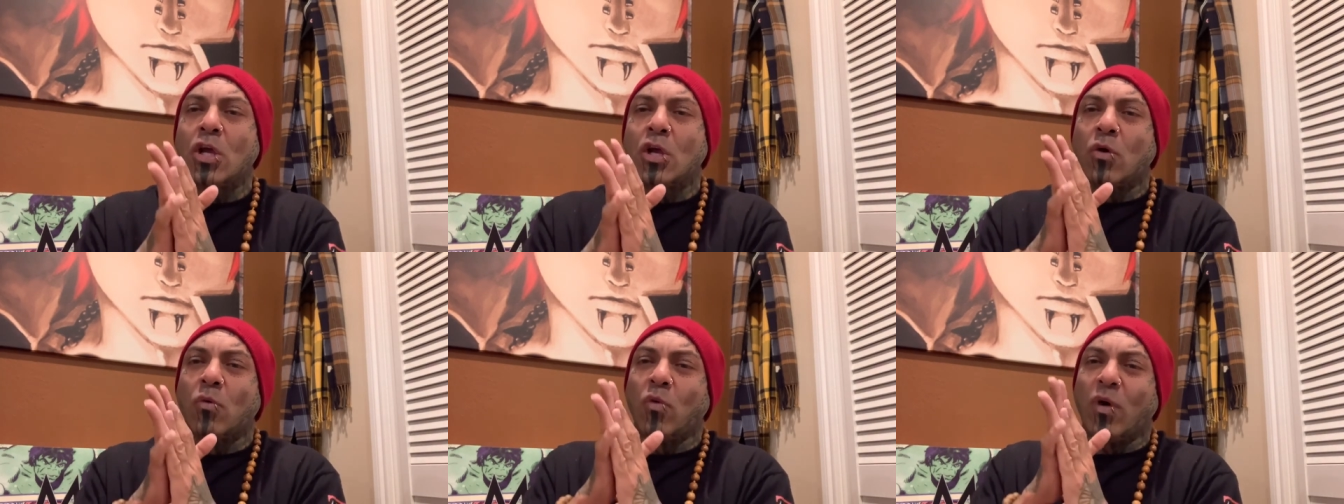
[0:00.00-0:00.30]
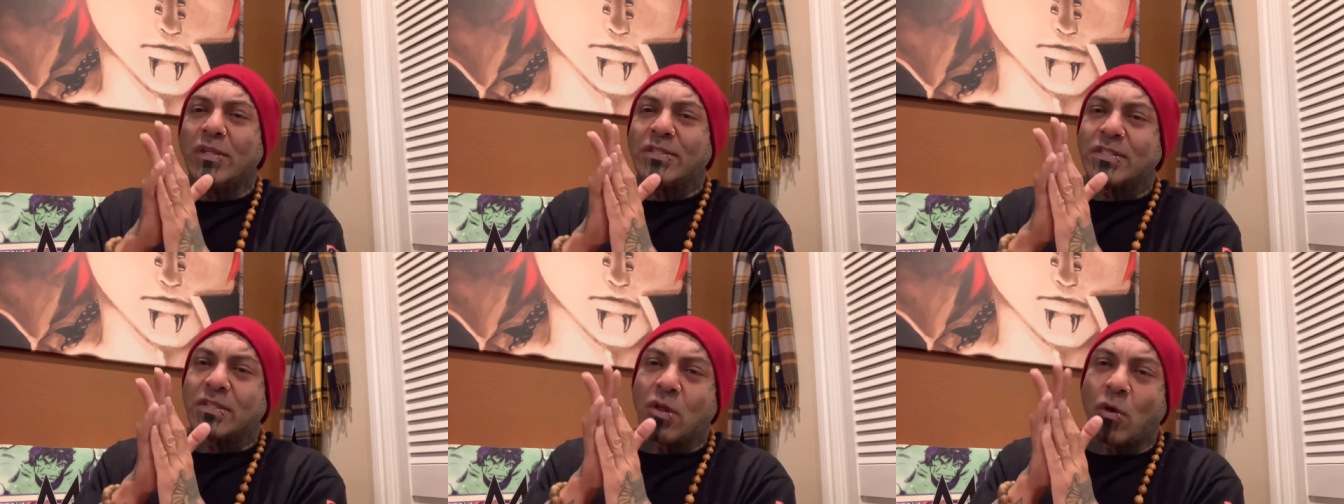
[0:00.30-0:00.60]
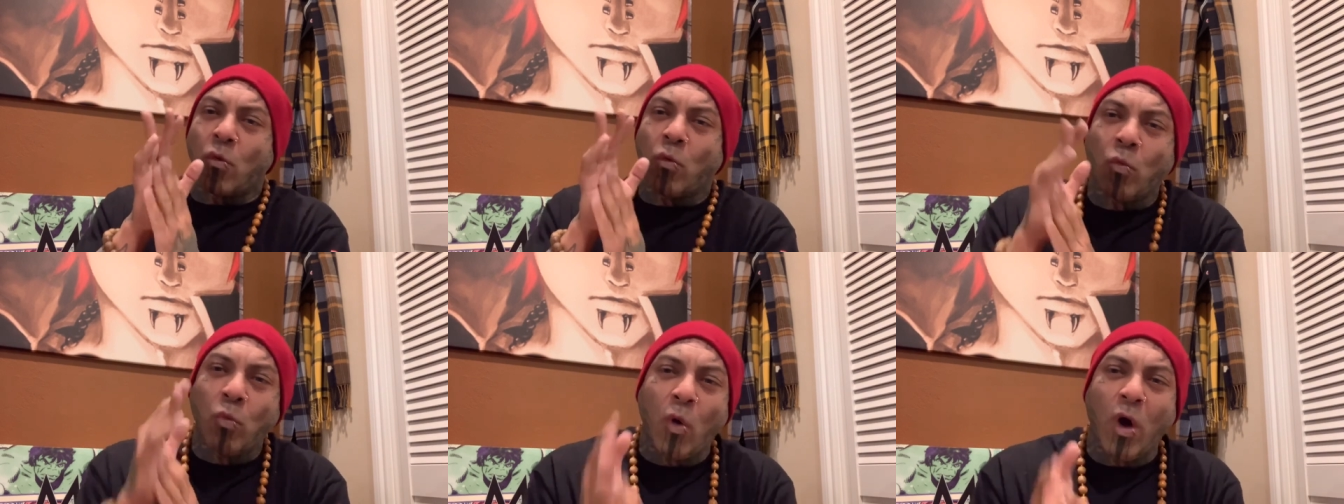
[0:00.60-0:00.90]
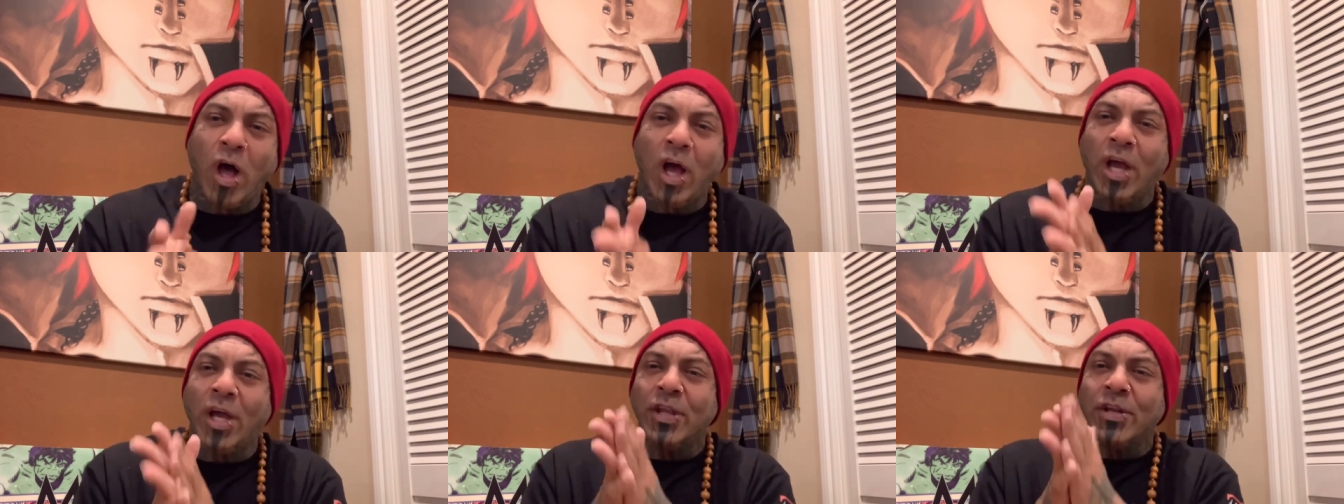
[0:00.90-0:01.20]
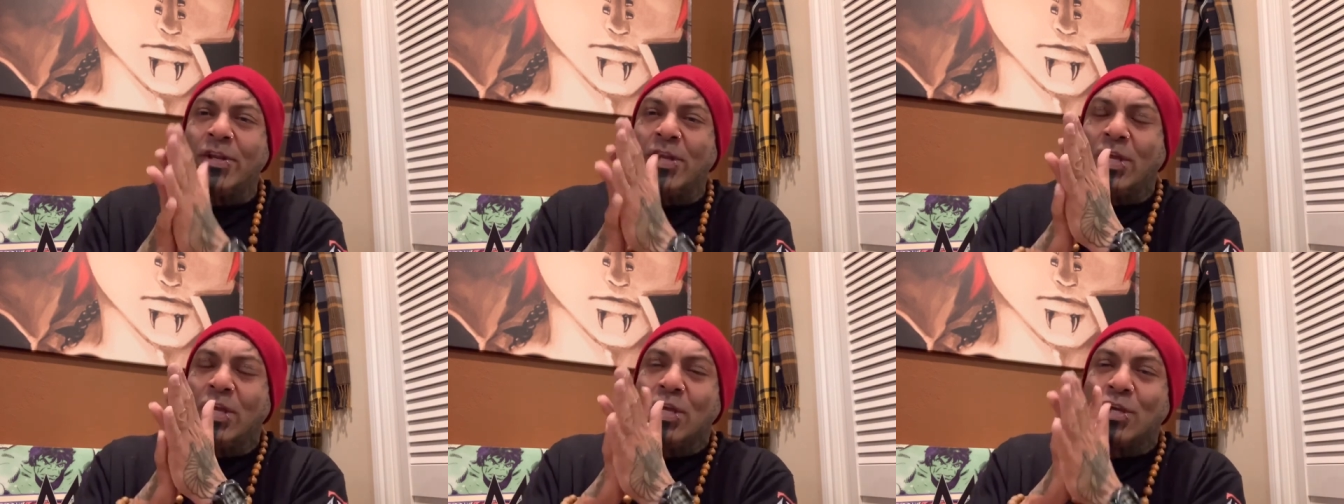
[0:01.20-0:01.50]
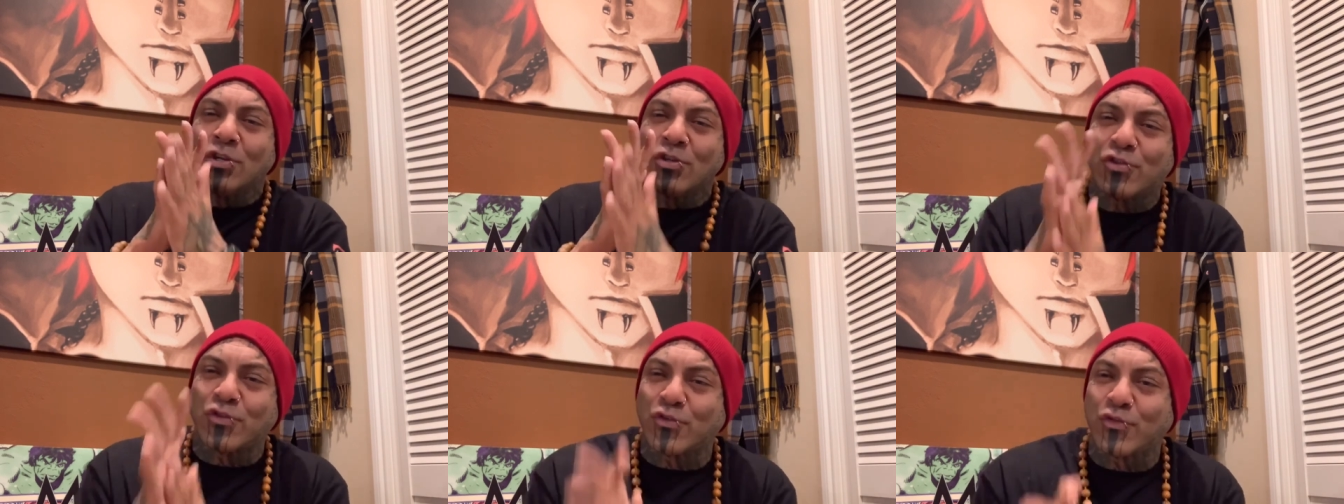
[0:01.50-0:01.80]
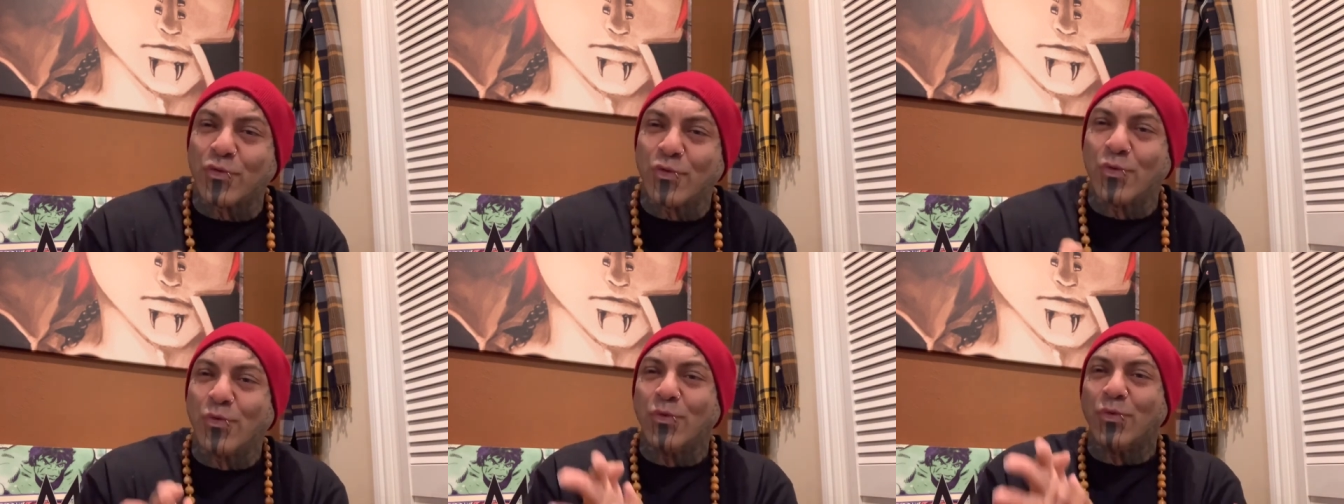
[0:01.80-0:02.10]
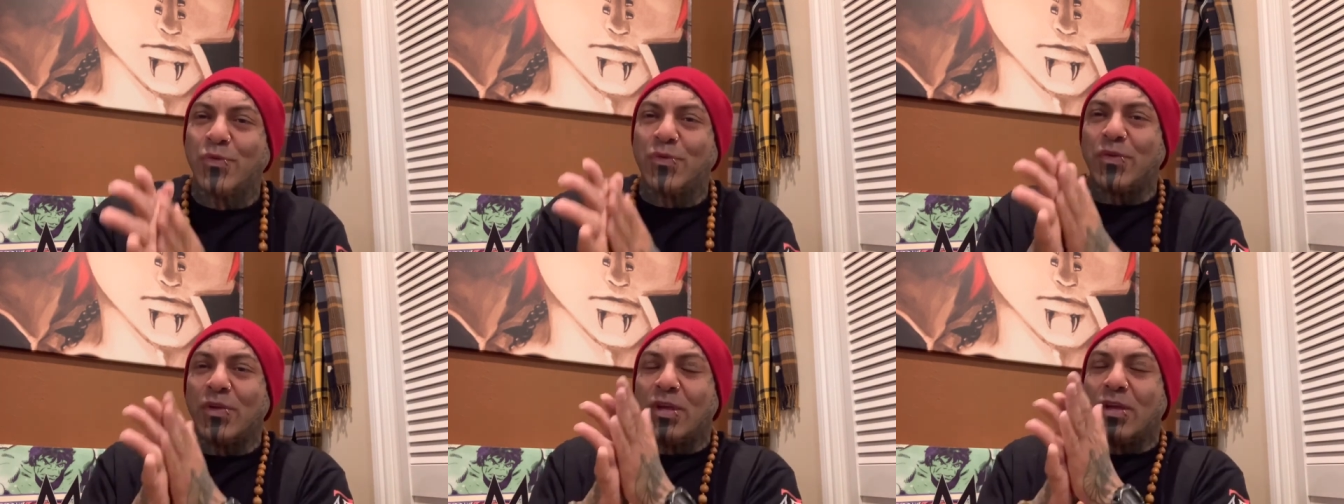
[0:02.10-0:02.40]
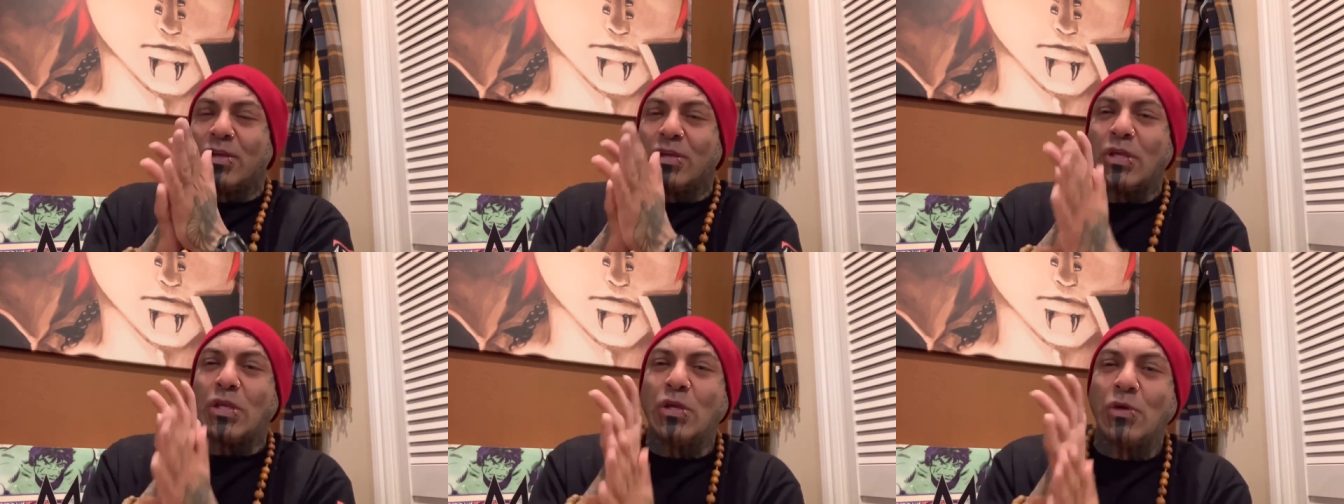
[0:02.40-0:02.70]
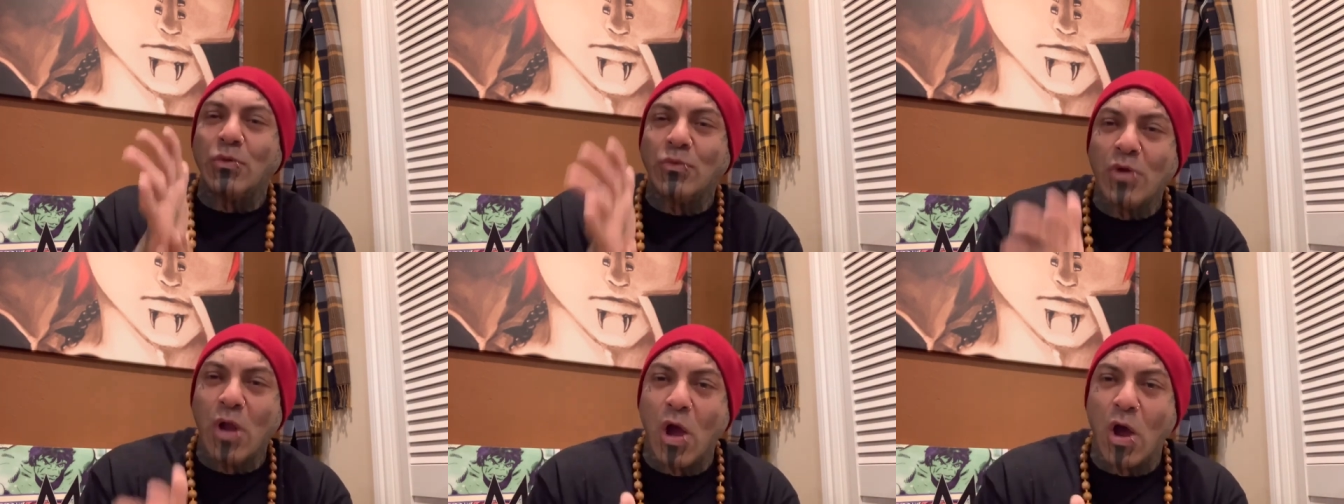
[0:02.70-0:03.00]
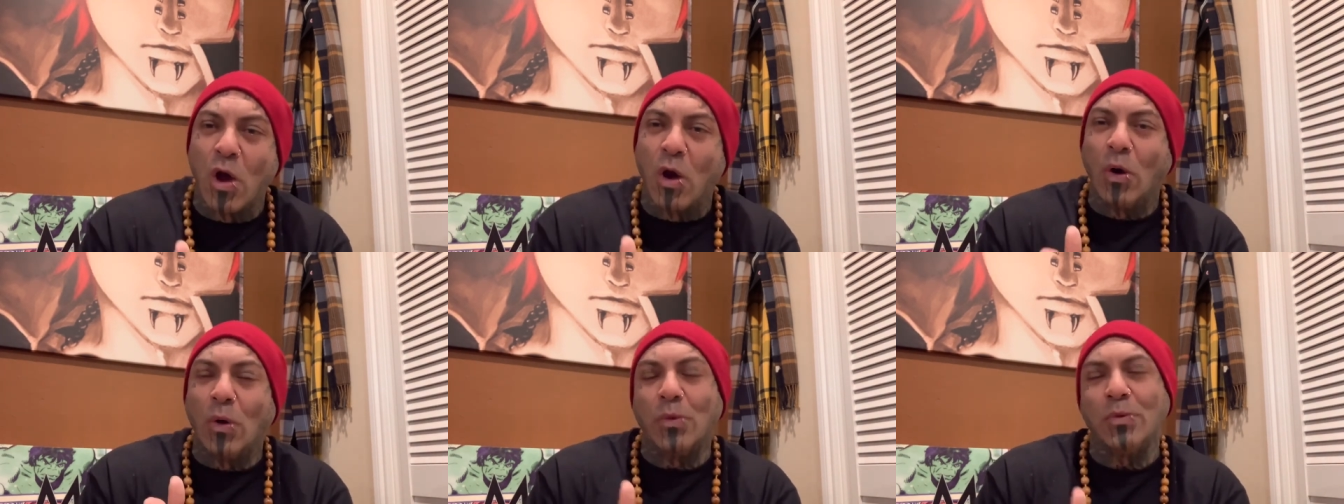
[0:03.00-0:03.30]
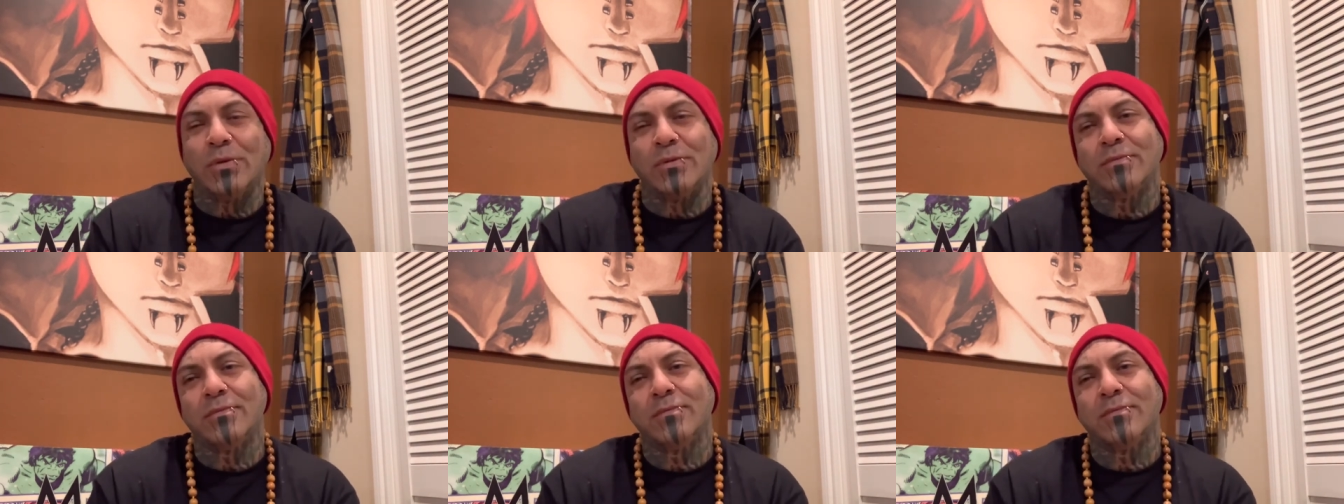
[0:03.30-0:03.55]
what's the one truth you know?